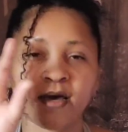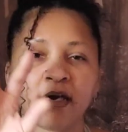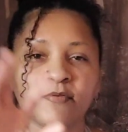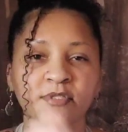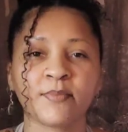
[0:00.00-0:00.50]

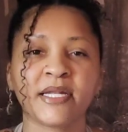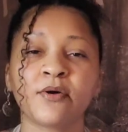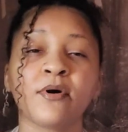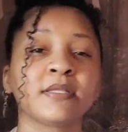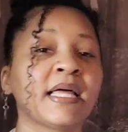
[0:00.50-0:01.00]
of somebody
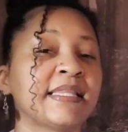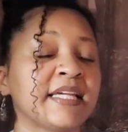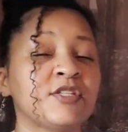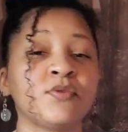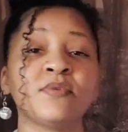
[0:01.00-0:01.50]
online
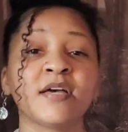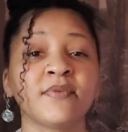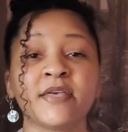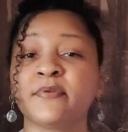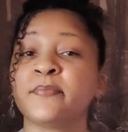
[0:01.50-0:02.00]
that you never
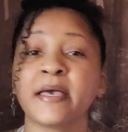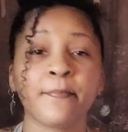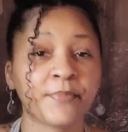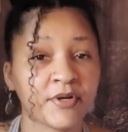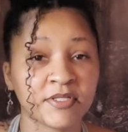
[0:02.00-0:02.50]
even met
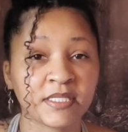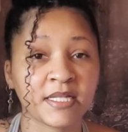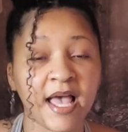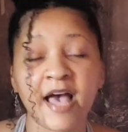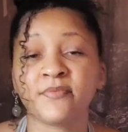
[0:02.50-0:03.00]
in
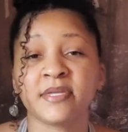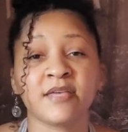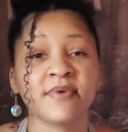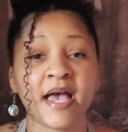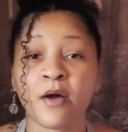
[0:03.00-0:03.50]
person, haven't
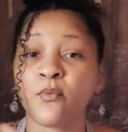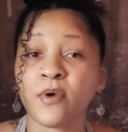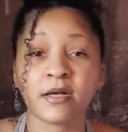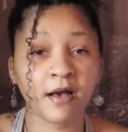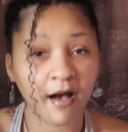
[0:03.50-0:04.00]
even had
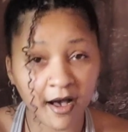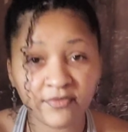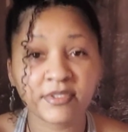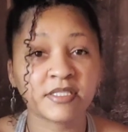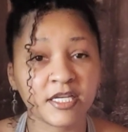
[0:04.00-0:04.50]
one
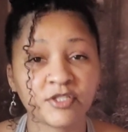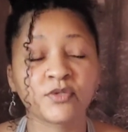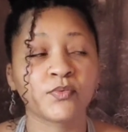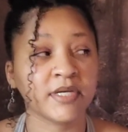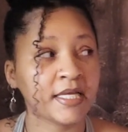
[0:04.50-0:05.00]

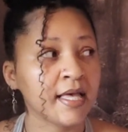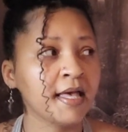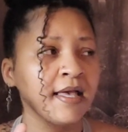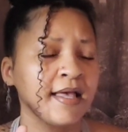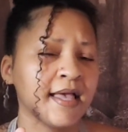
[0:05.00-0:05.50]
conversation with,
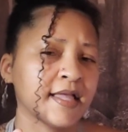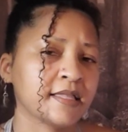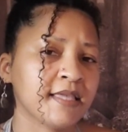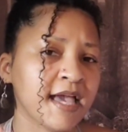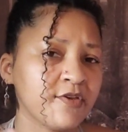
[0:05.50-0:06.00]

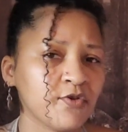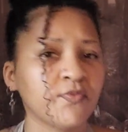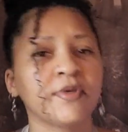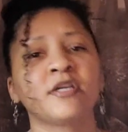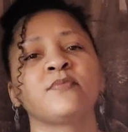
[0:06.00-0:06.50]
and yet you
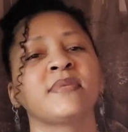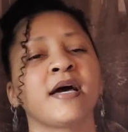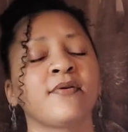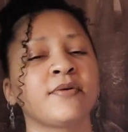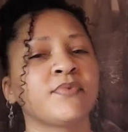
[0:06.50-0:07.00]
figured me
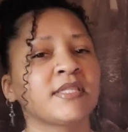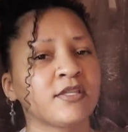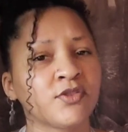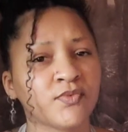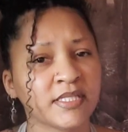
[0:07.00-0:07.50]
out
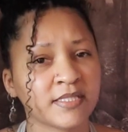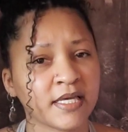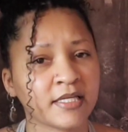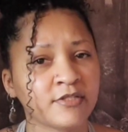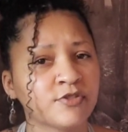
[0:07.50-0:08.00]
within 3
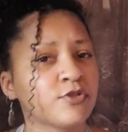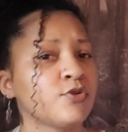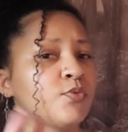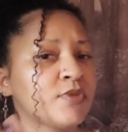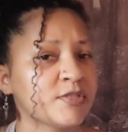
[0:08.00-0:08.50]
seconds,
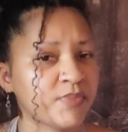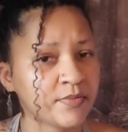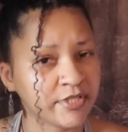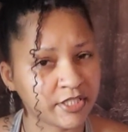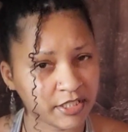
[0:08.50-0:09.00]
you must be a
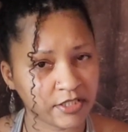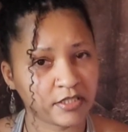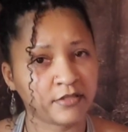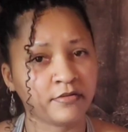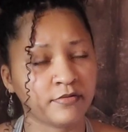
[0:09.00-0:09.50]

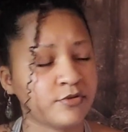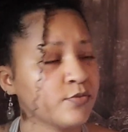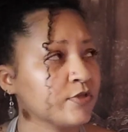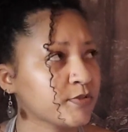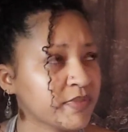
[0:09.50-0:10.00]
magician. You
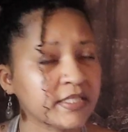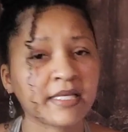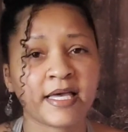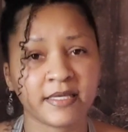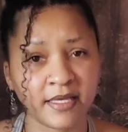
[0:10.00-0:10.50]
must be
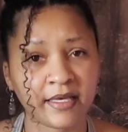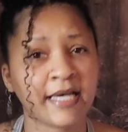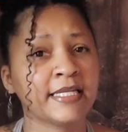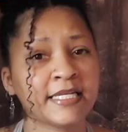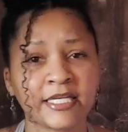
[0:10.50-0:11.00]
psychic.
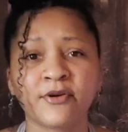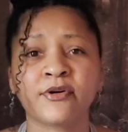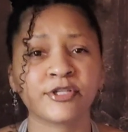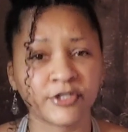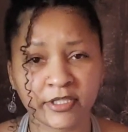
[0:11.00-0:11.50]
I need to get
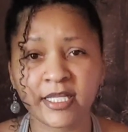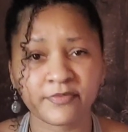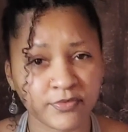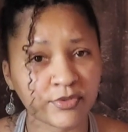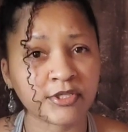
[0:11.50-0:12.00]
on your
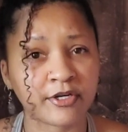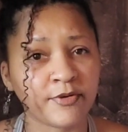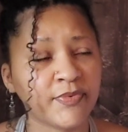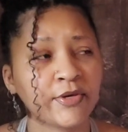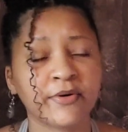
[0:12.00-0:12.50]
level,
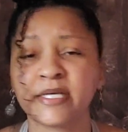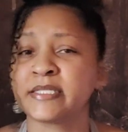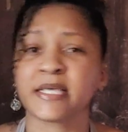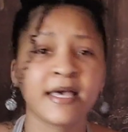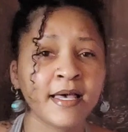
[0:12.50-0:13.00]
sir, because